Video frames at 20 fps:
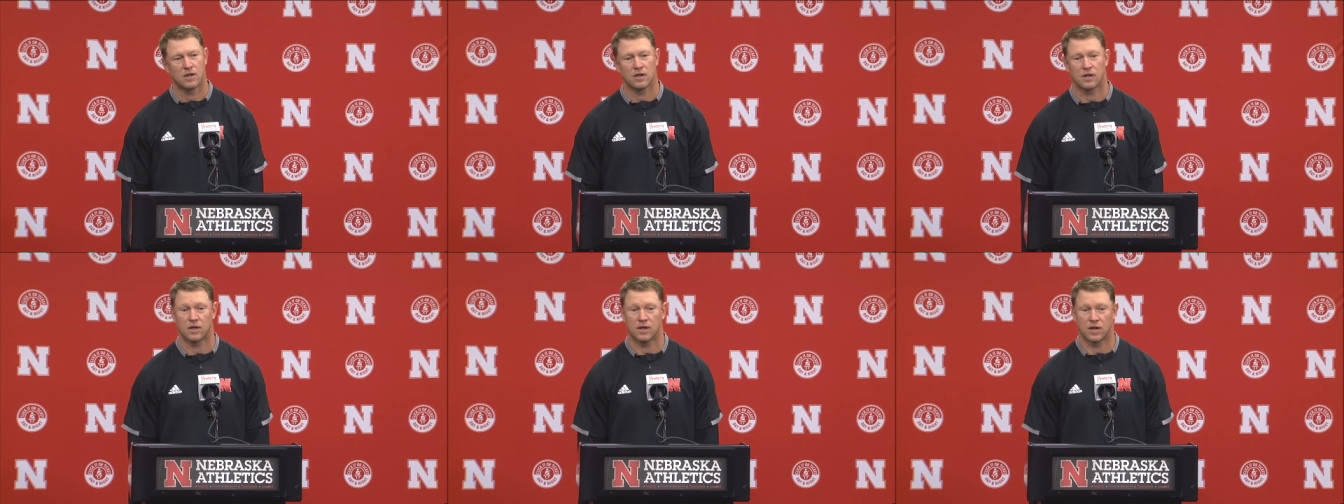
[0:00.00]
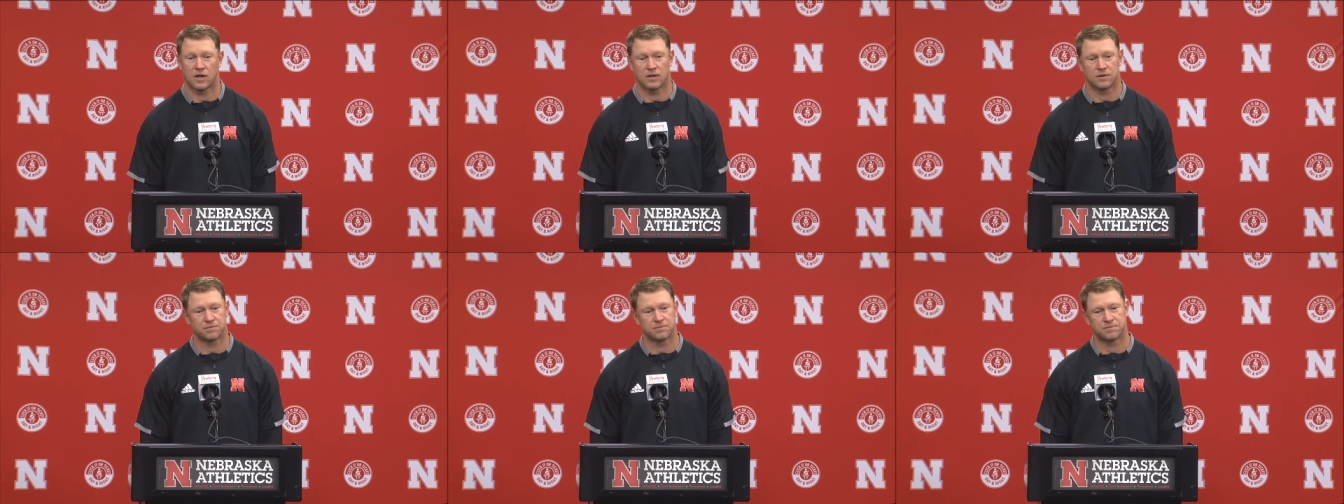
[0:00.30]

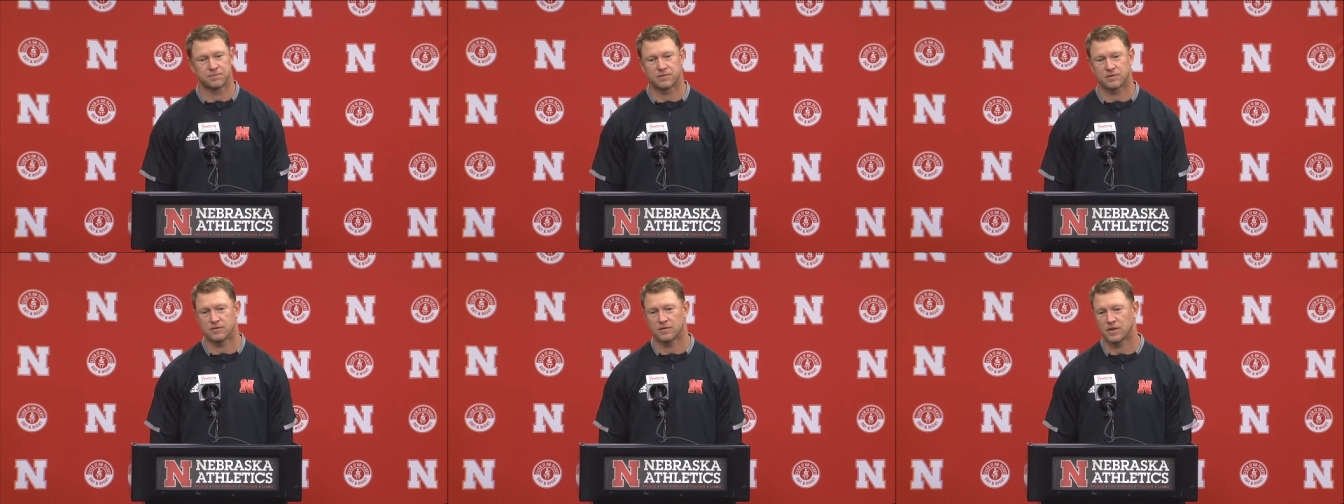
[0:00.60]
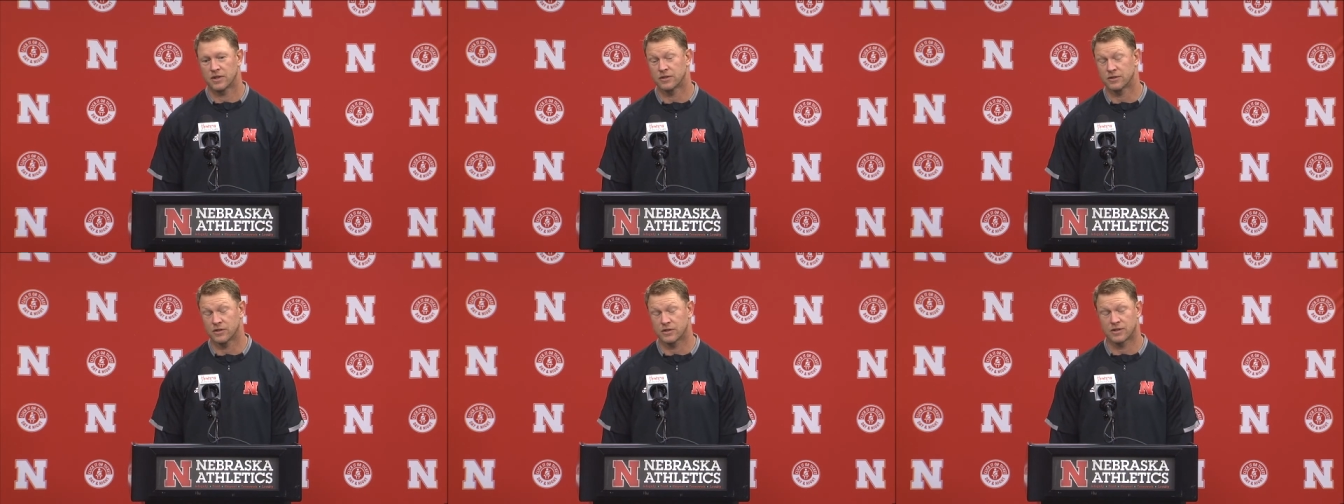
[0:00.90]
Um,
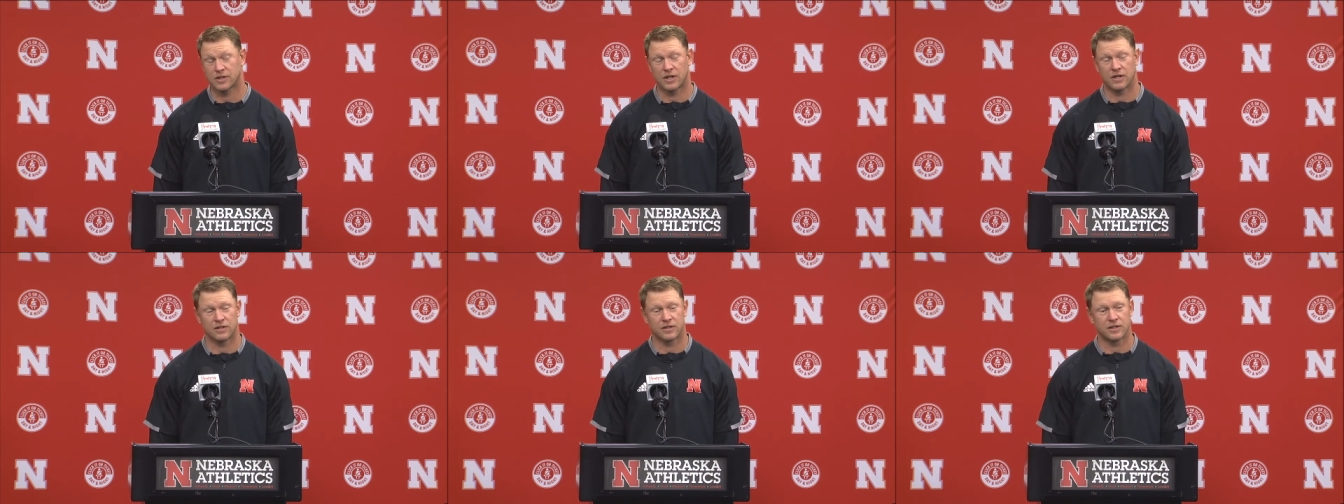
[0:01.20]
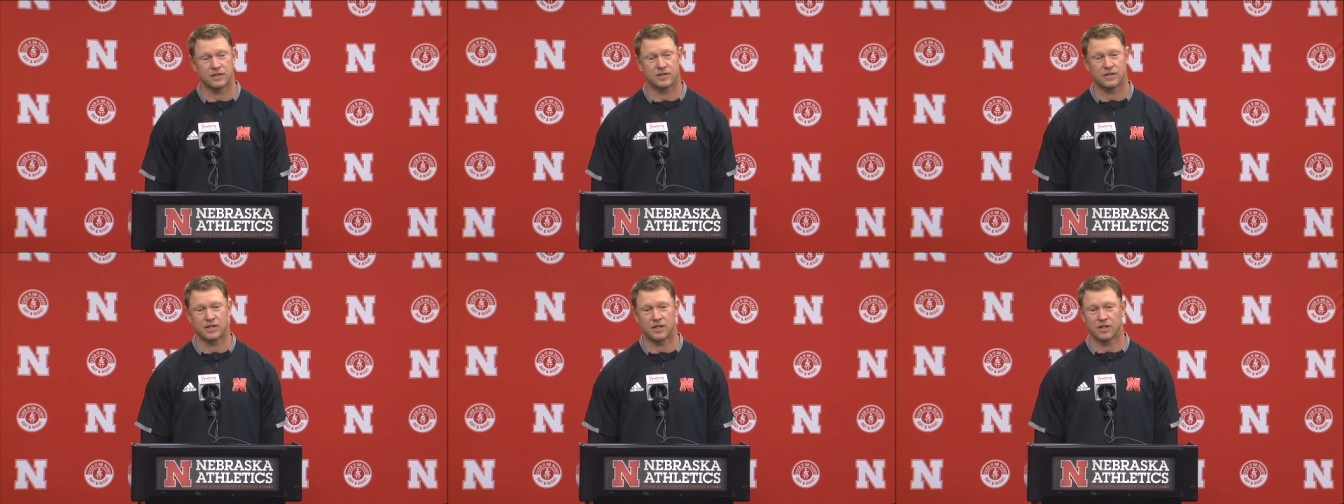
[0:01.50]
it's a
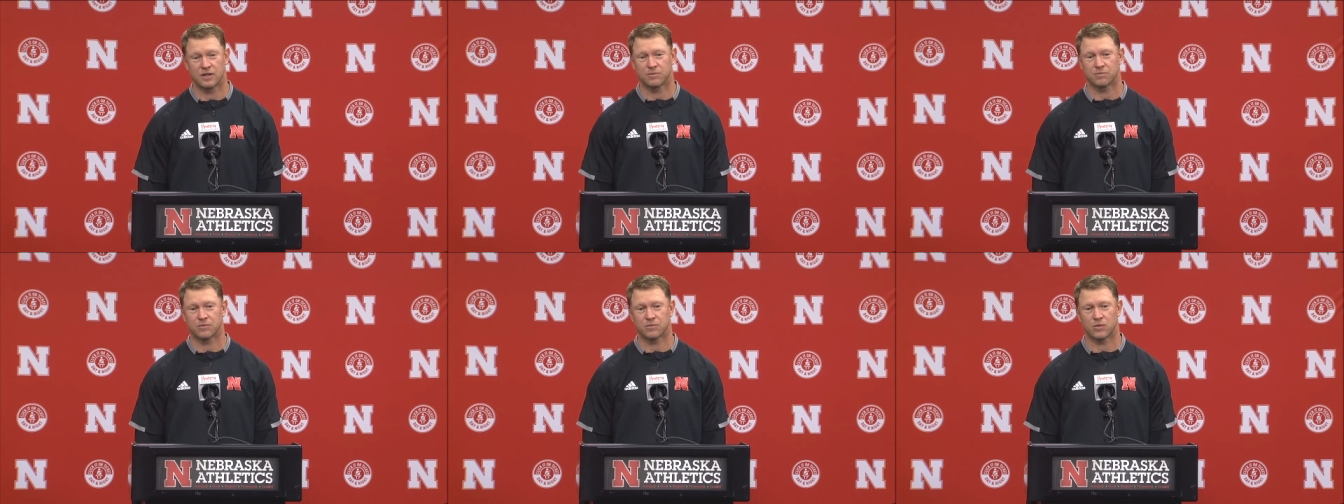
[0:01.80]
talented team.